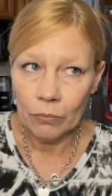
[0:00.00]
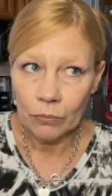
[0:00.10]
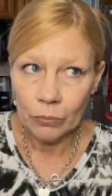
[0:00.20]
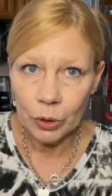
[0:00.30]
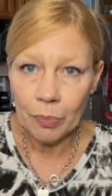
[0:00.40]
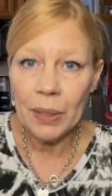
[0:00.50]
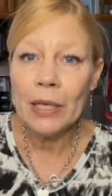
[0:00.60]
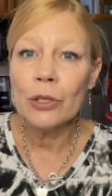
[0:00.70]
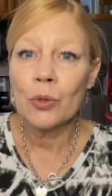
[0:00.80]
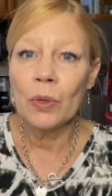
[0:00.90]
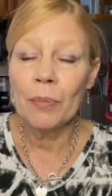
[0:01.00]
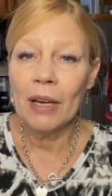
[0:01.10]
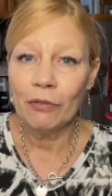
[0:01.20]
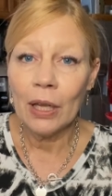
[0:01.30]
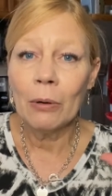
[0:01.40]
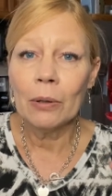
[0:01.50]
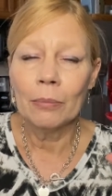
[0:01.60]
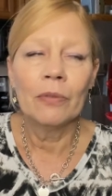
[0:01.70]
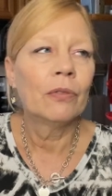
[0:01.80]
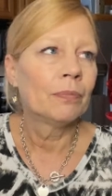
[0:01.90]
would pinch with my flour,
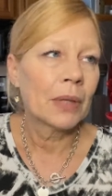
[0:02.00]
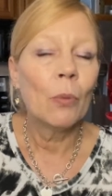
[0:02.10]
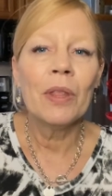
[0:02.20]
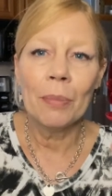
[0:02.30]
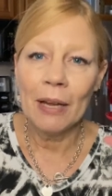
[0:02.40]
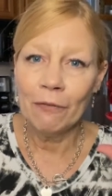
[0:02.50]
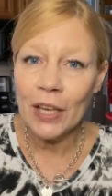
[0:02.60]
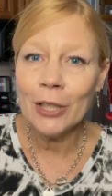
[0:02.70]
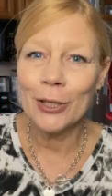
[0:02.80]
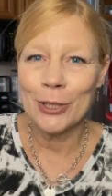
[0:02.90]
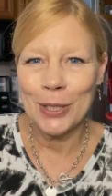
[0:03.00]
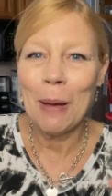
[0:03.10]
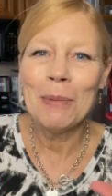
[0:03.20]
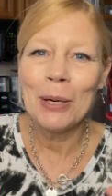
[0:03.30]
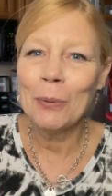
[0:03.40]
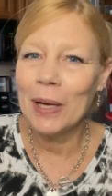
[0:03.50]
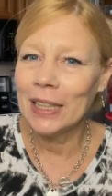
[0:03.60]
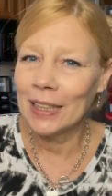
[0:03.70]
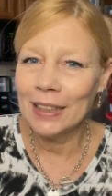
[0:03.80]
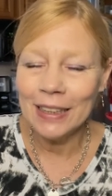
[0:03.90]
with my fingers coming away
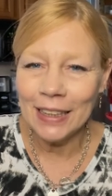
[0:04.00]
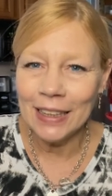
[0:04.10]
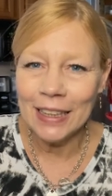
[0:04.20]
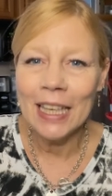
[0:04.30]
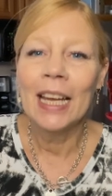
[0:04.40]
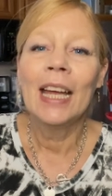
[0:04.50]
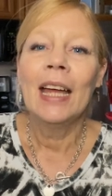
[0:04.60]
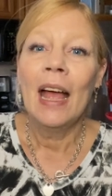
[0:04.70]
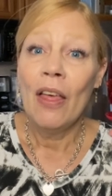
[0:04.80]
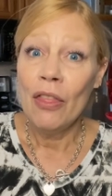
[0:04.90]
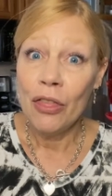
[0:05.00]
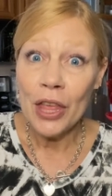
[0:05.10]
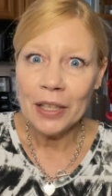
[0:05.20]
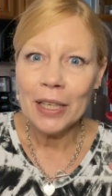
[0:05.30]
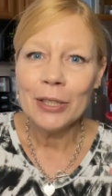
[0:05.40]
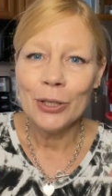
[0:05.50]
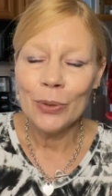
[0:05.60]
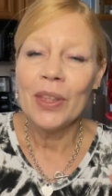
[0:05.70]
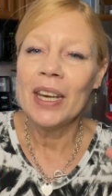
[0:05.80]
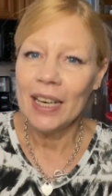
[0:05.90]
clean, then I knew
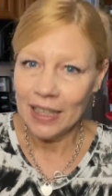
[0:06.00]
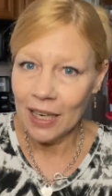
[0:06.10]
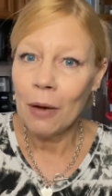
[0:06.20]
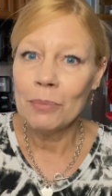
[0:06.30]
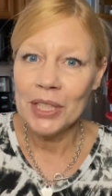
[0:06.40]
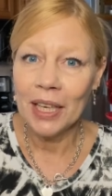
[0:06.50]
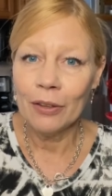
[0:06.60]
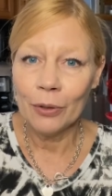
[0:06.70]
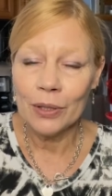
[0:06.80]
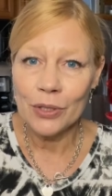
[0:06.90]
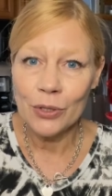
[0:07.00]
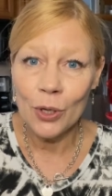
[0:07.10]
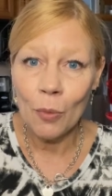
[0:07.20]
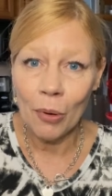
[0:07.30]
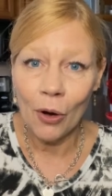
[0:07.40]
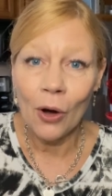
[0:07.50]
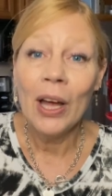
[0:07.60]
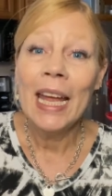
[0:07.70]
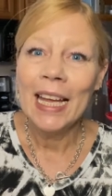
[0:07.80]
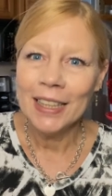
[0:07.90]
that it had come together as a dough ball
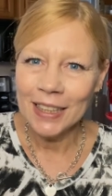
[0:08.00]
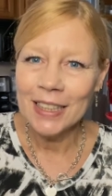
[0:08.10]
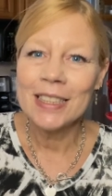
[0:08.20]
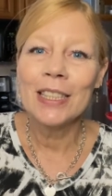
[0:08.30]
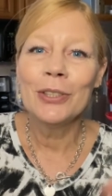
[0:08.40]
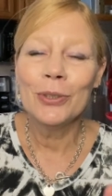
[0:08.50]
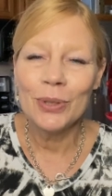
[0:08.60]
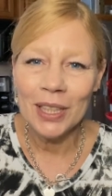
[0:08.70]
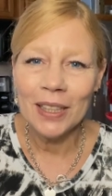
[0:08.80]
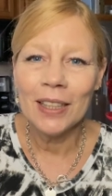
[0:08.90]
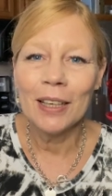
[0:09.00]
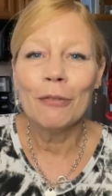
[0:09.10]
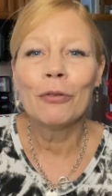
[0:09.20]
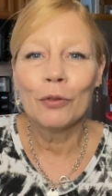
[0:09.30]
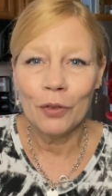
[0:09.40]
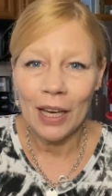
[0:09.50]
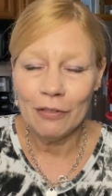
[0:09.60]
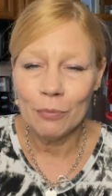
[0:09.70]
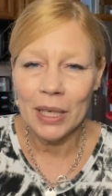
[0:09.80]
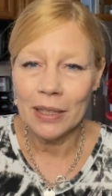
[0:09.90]
and I continued kneading it for five
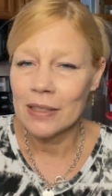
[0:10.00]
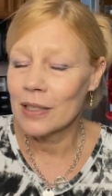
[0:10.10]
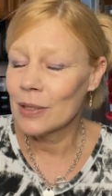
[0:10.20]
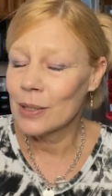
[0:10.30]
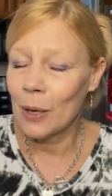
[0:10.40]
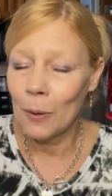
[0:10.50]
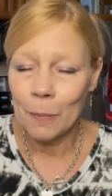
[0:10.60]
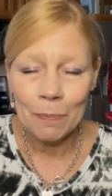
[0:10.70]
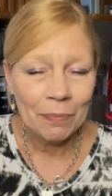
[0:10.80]
minutes. So